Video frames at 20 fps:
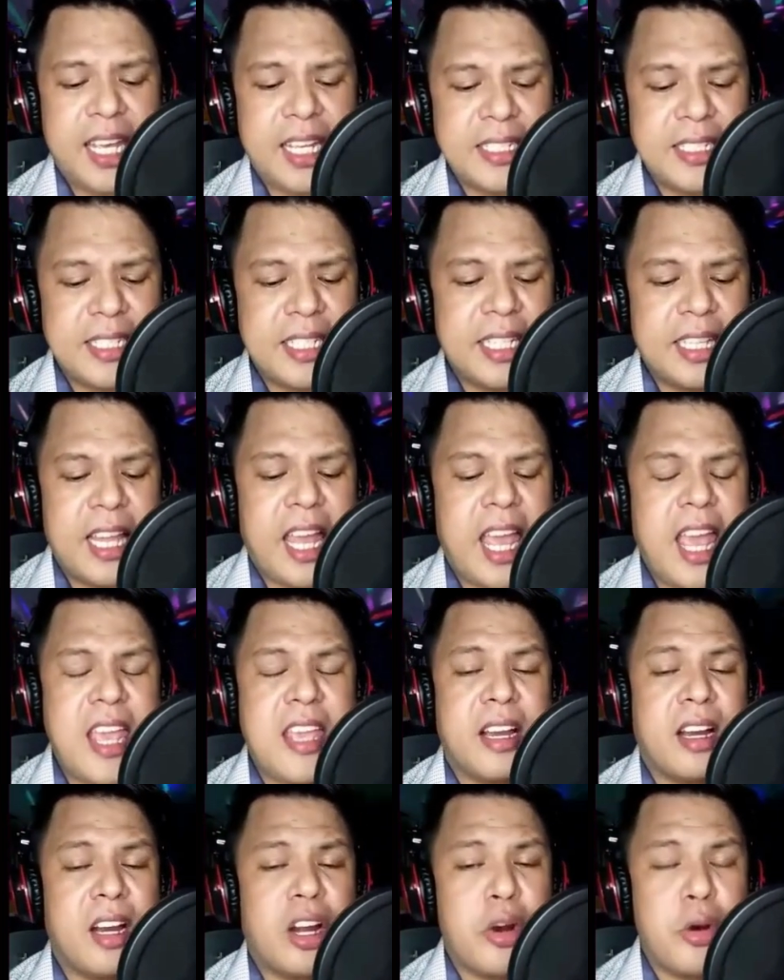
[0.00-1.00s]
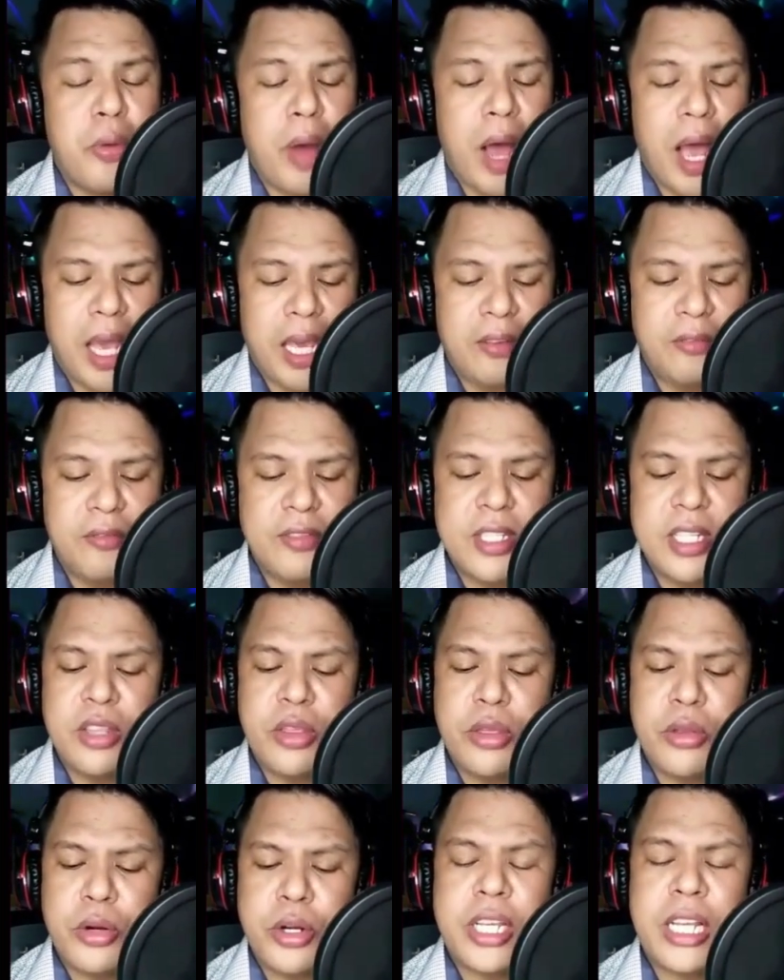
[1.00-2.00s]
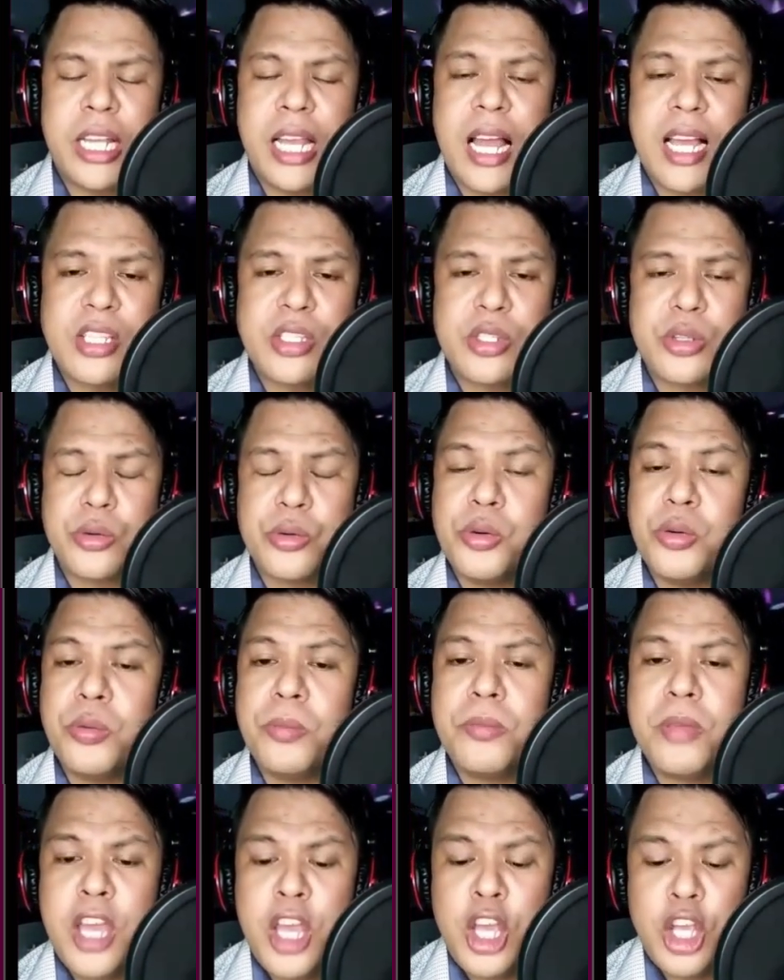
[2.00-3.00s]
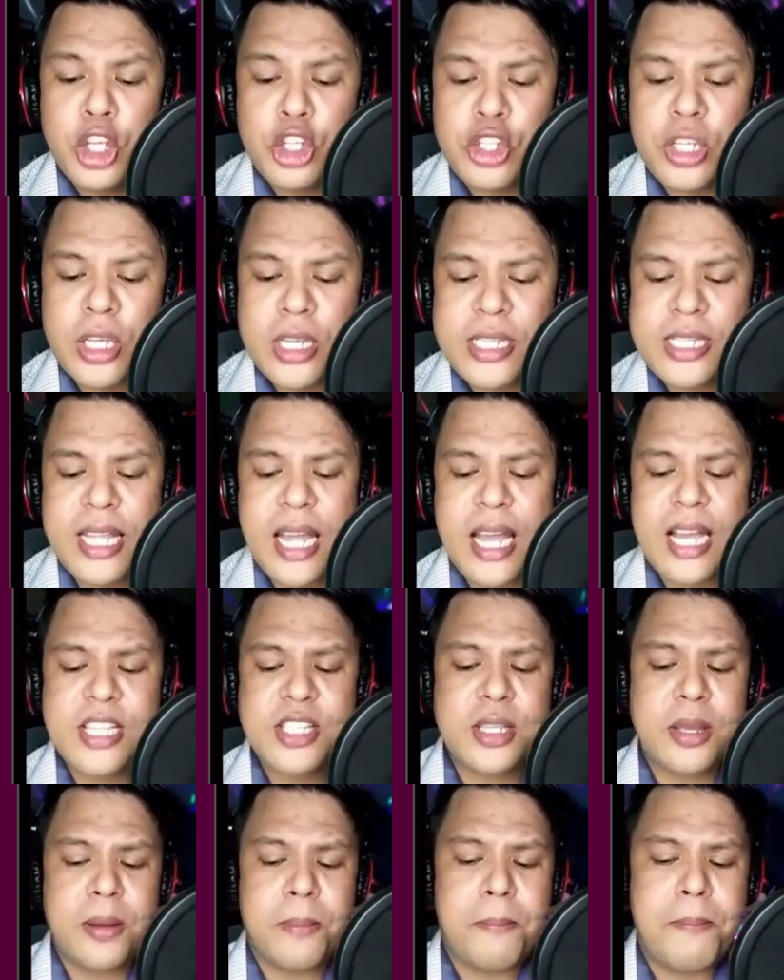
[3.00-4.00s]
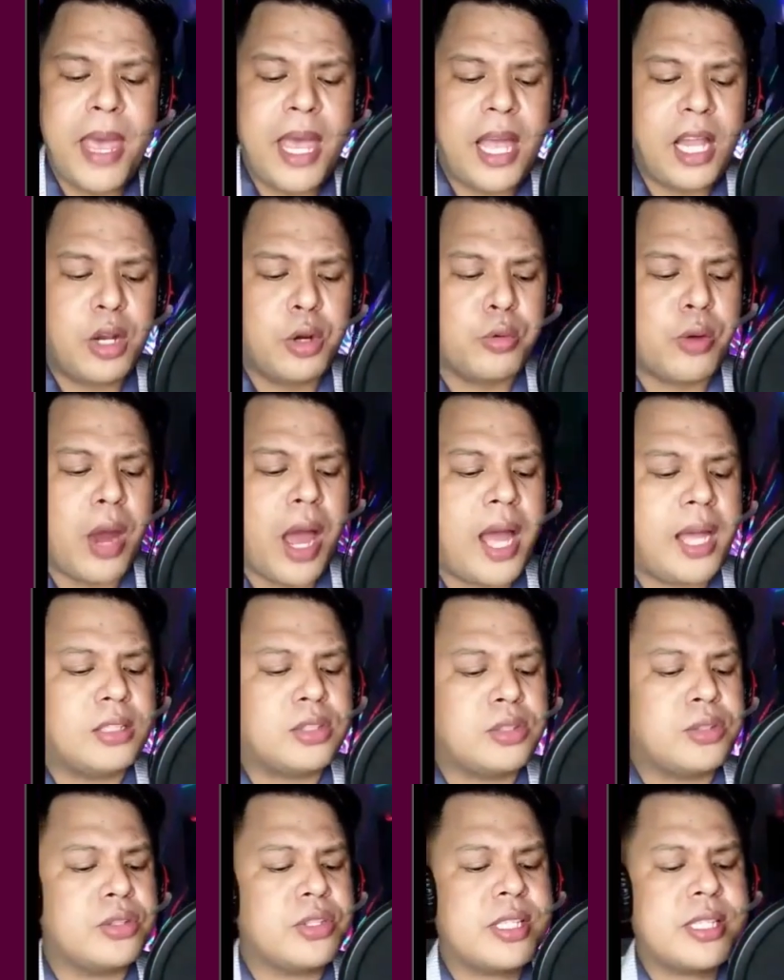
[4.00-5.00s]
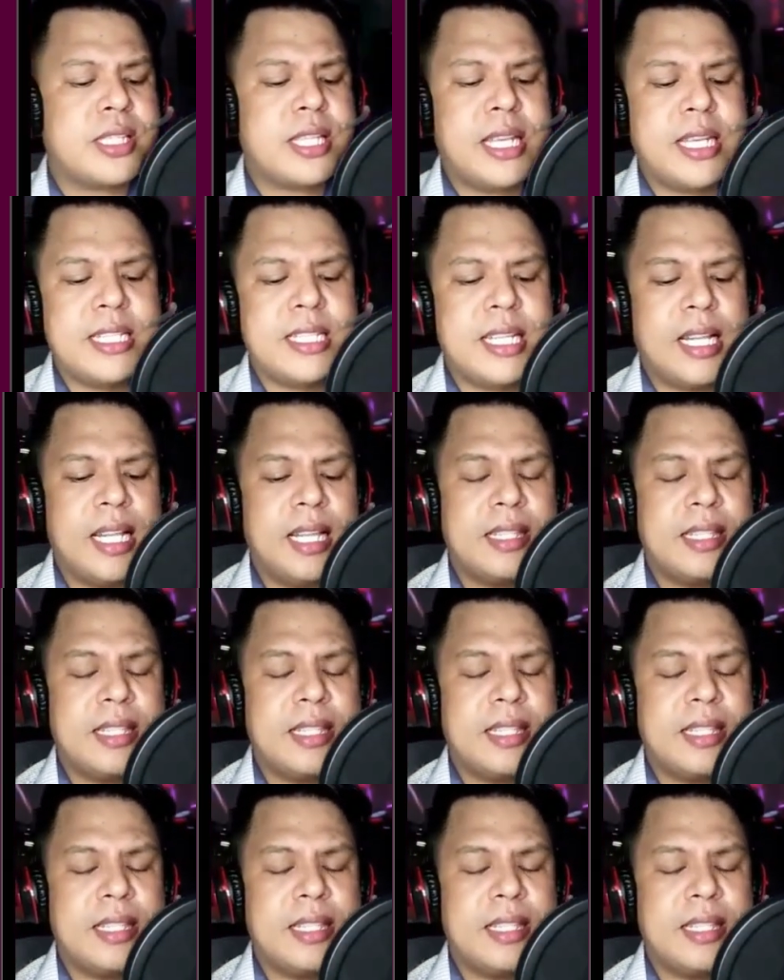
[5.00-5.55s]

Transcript: Jocelyn and Leia arrived in their classroom just as a bell